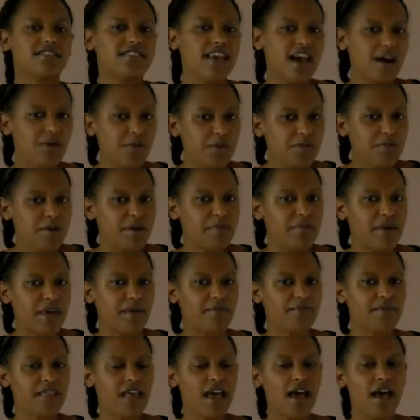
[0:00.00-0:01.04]
That would be
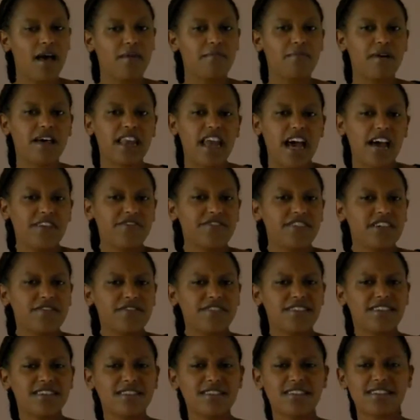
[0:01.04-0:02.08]
me. But after
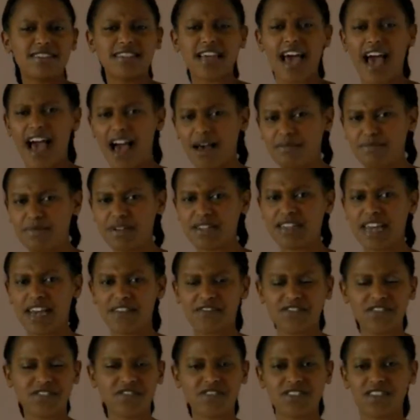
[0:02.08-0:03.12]
everything that's happened,
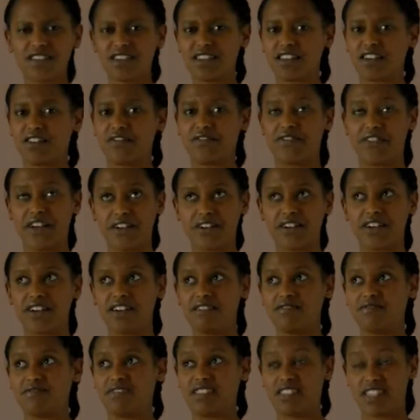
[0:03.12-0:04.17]
after seeing their
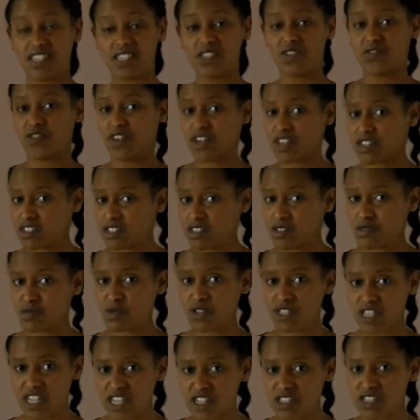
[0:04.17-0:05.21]
very dysfunctional
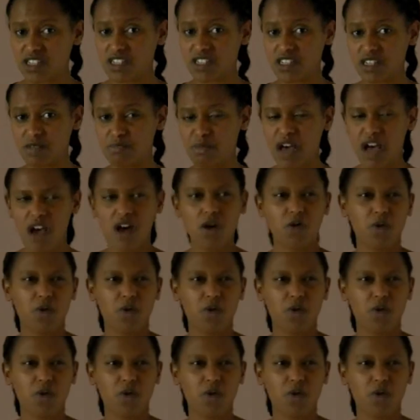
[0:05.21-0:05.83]
relationship,